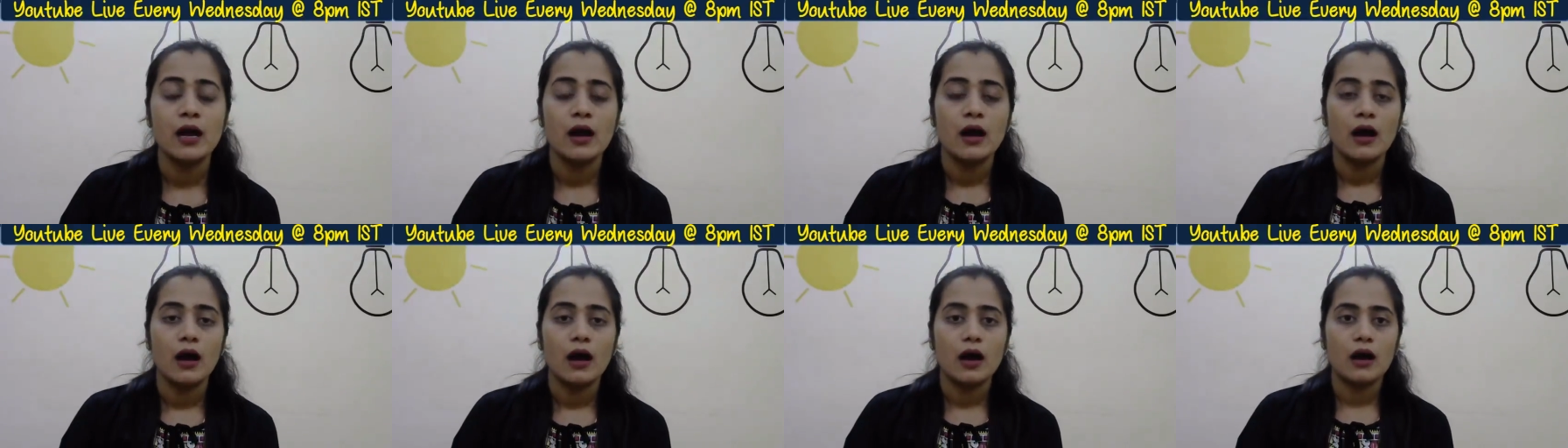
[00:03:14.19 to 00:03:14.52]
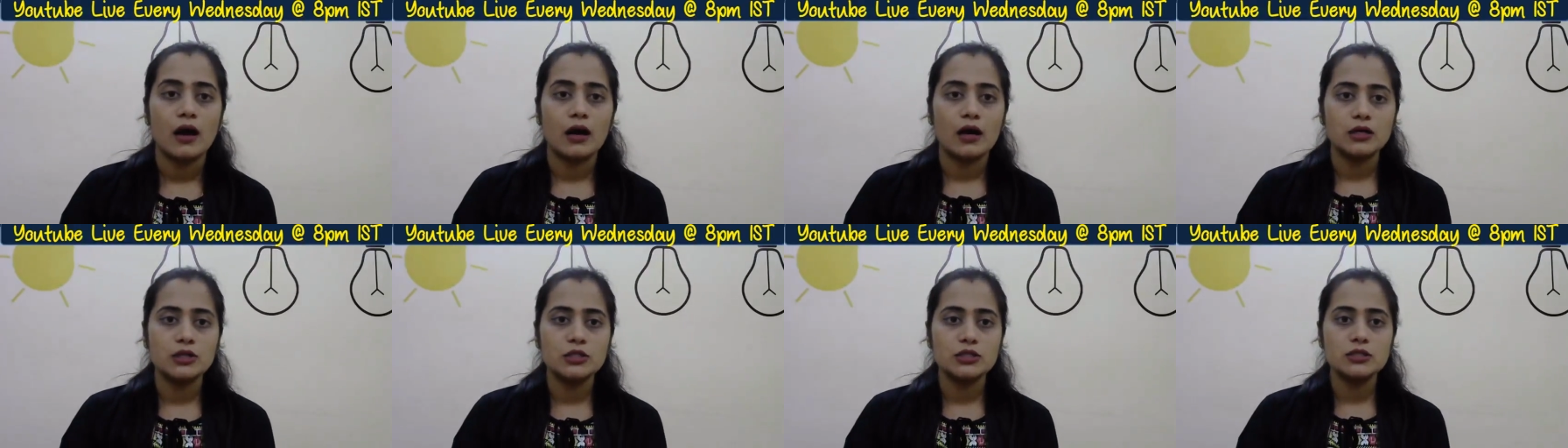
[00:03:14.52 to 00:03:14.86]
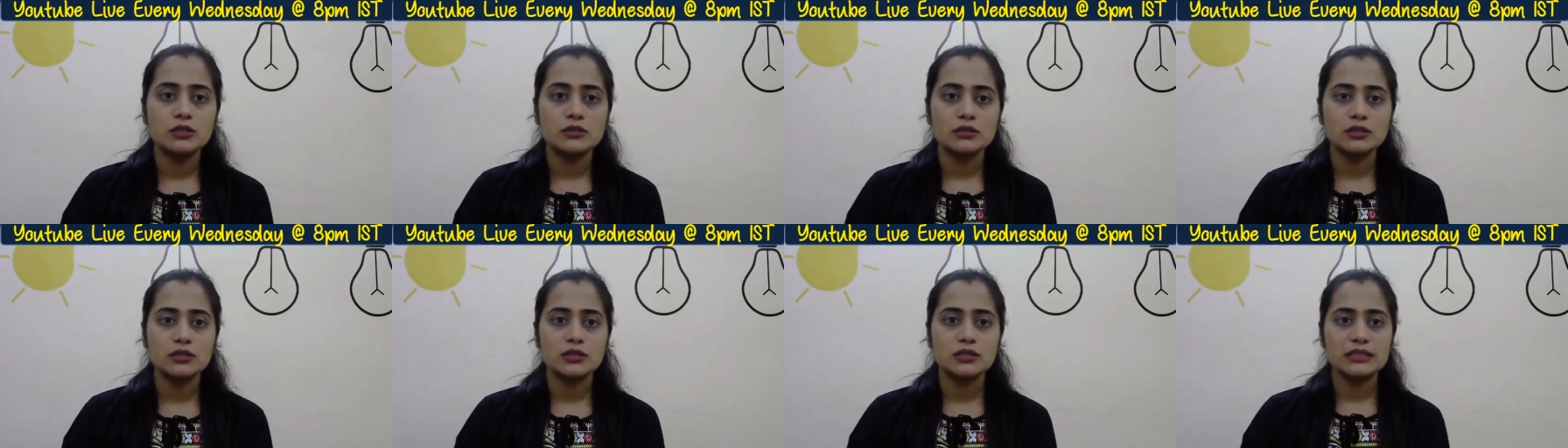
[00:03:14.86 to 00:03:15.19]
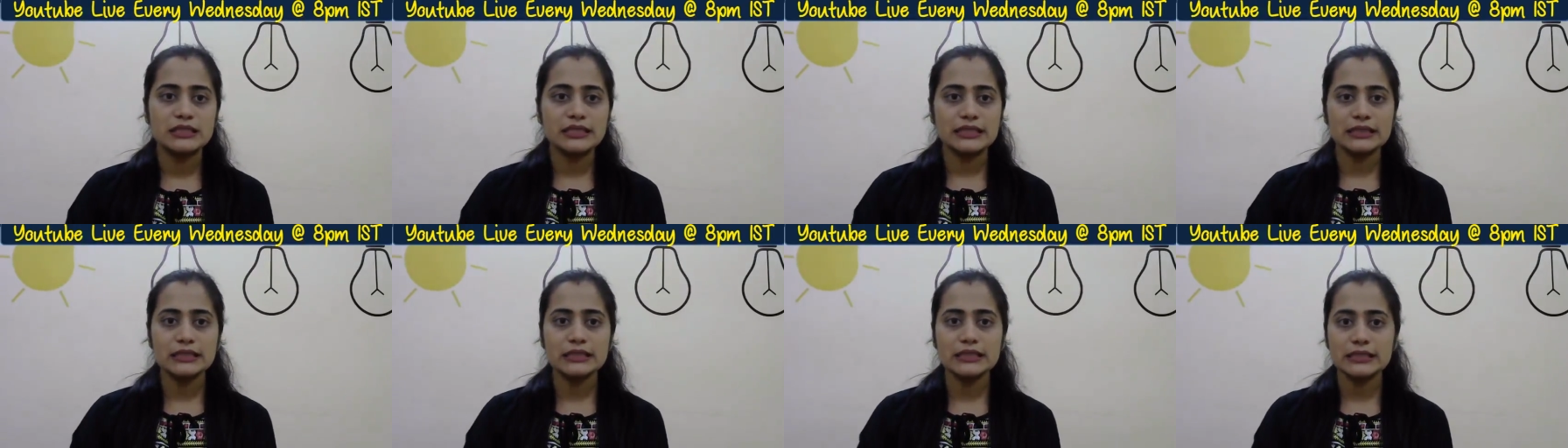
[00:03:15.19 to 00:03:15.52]
So
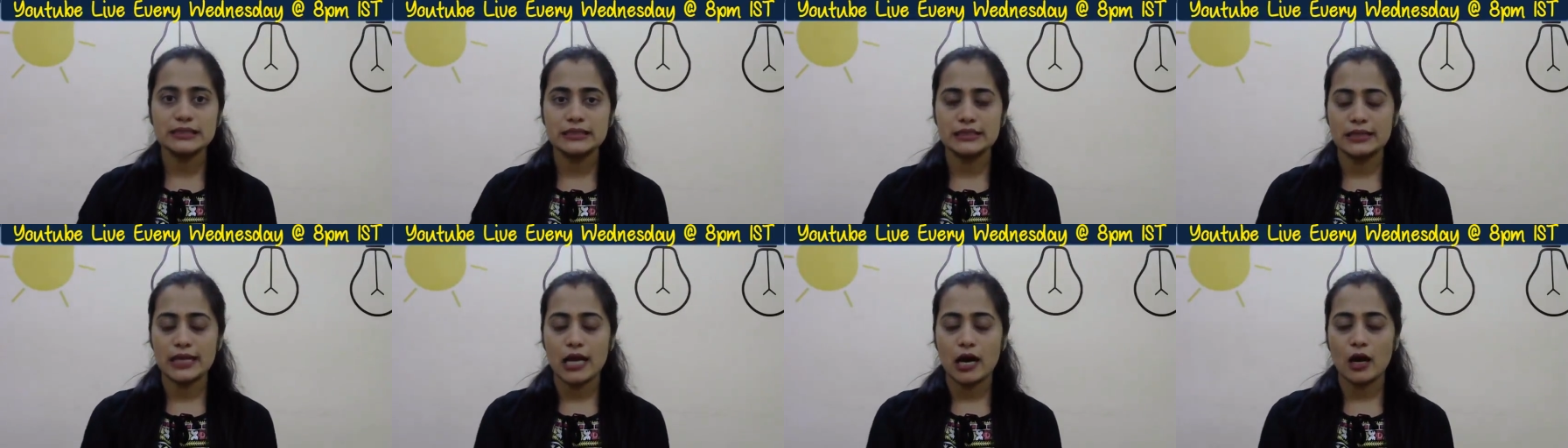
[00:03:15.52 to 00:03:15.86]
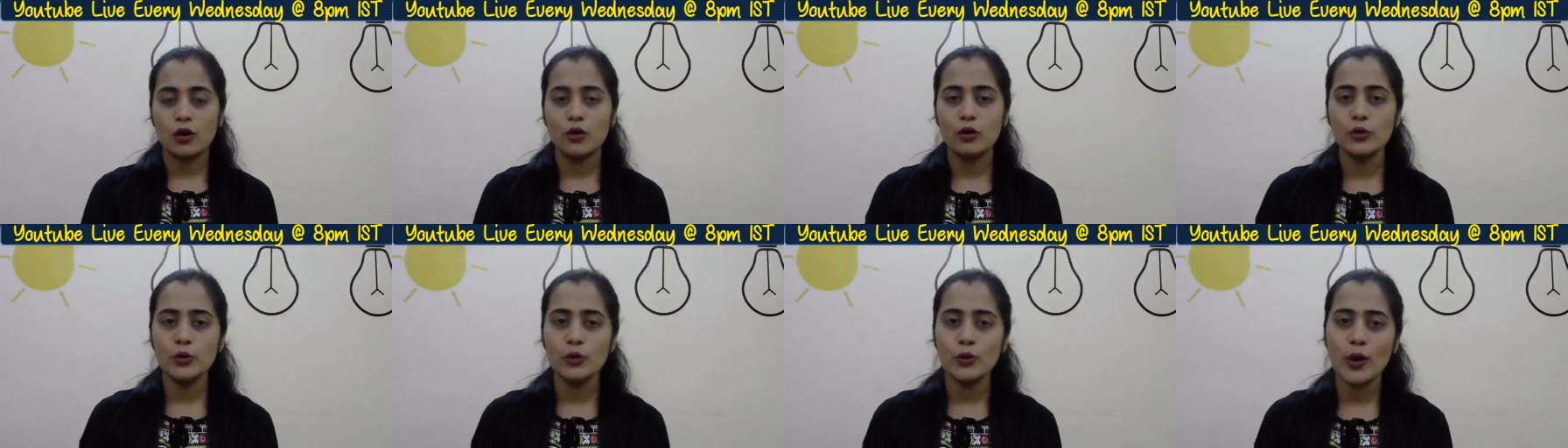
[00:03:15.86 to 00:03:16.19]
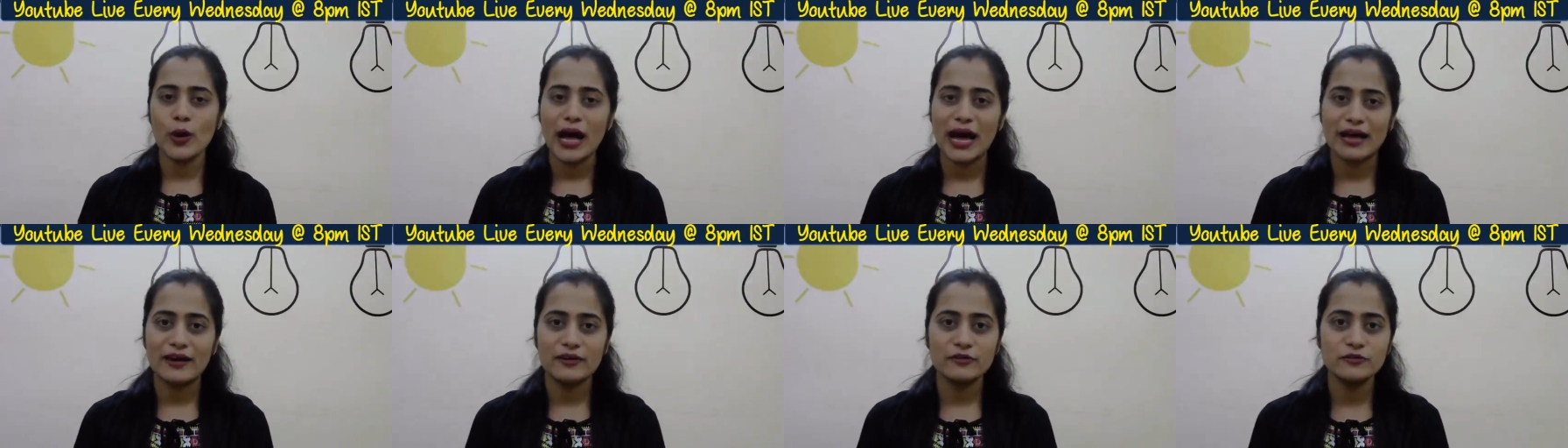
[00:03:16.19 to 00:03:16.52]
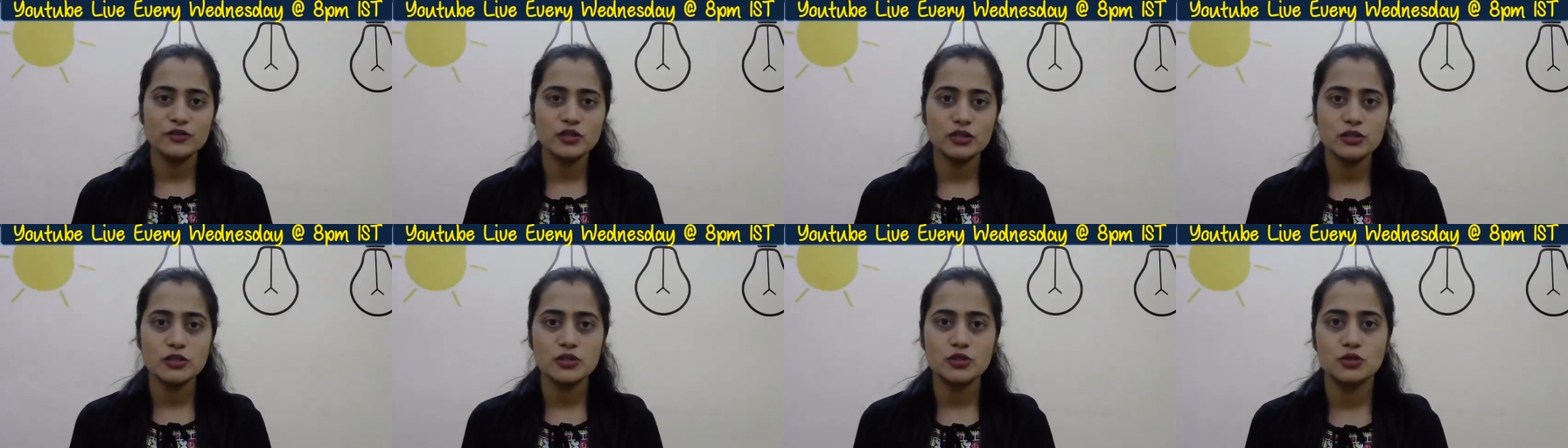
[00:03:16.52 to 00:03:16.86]
since now you have
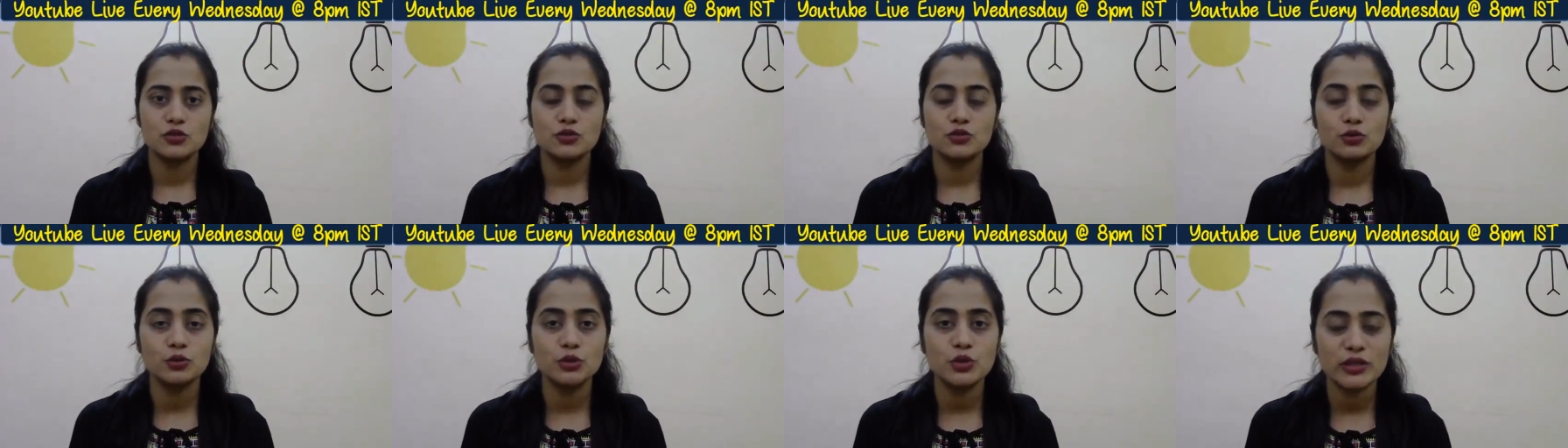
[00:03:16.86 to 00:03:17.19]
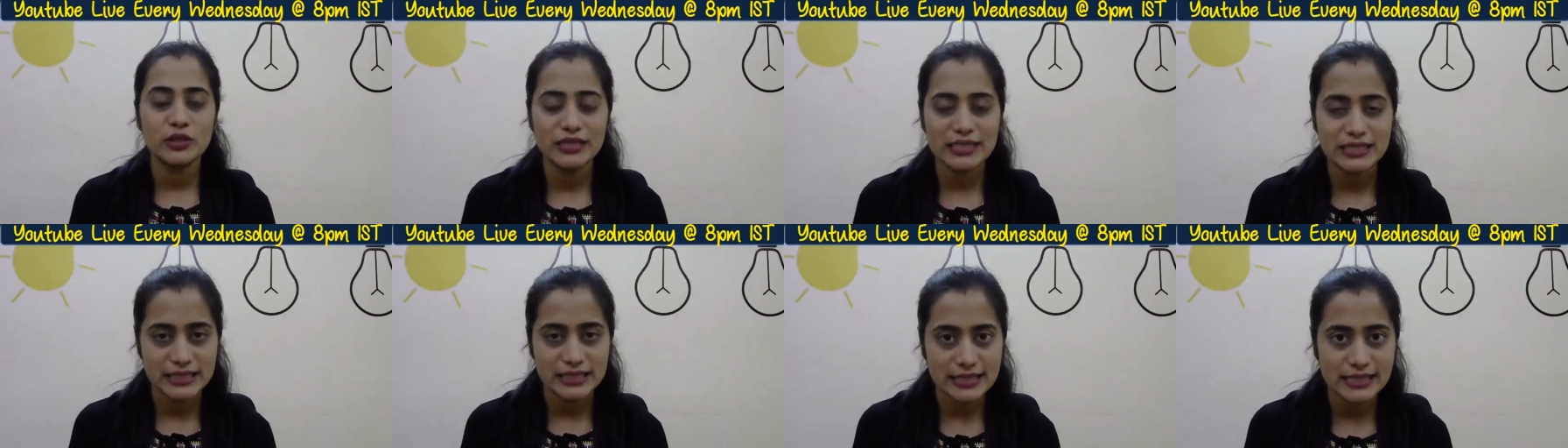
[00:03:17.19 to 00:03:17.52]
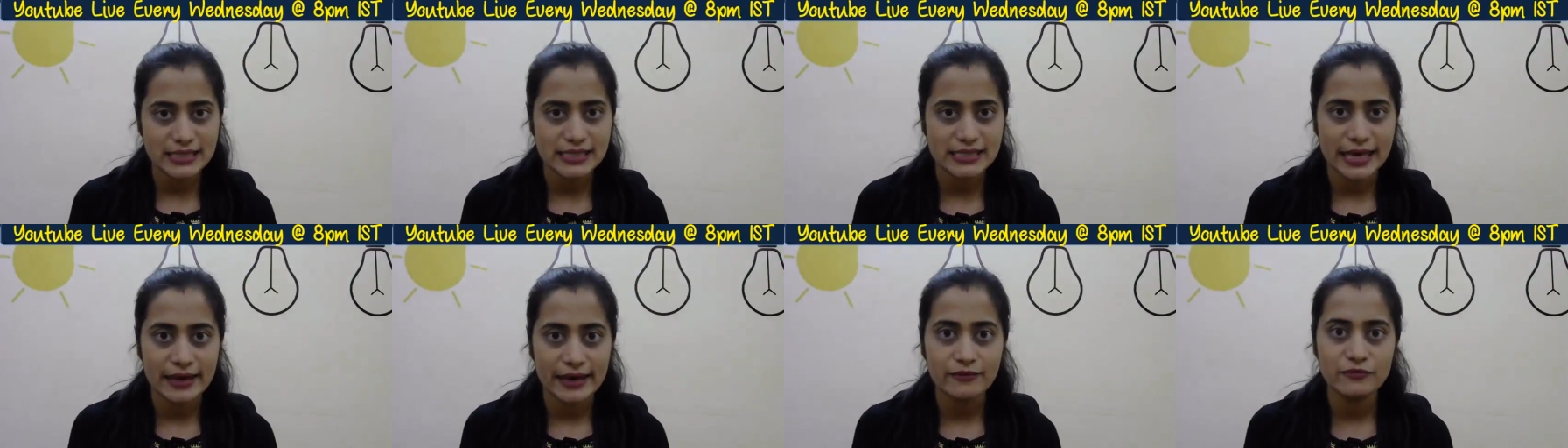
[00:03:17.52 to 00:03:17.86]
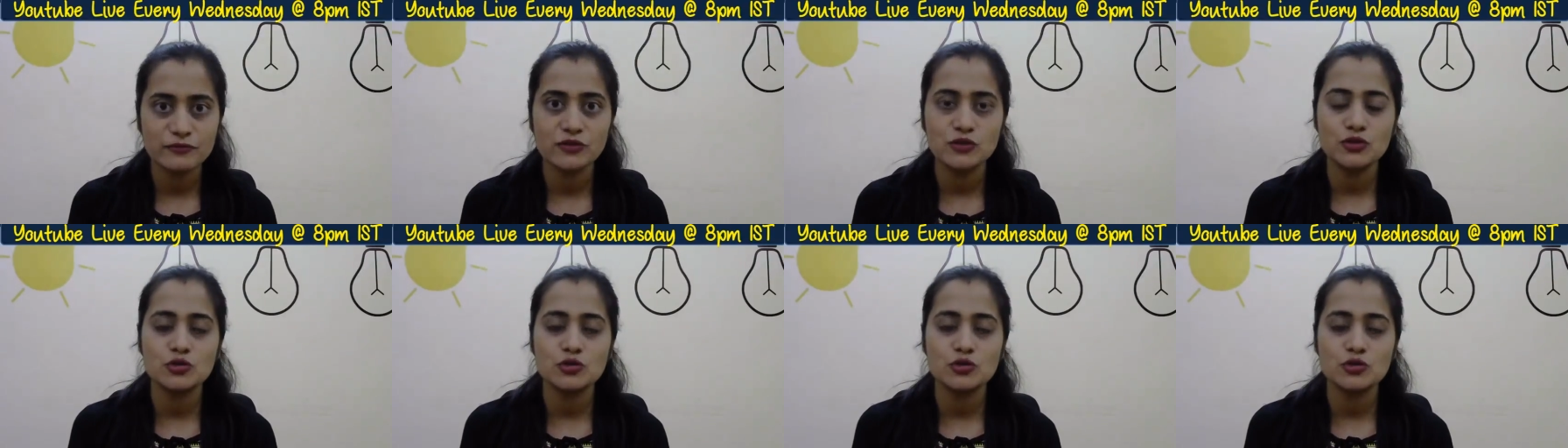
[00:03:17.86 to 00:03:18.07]
just 2-3 days left,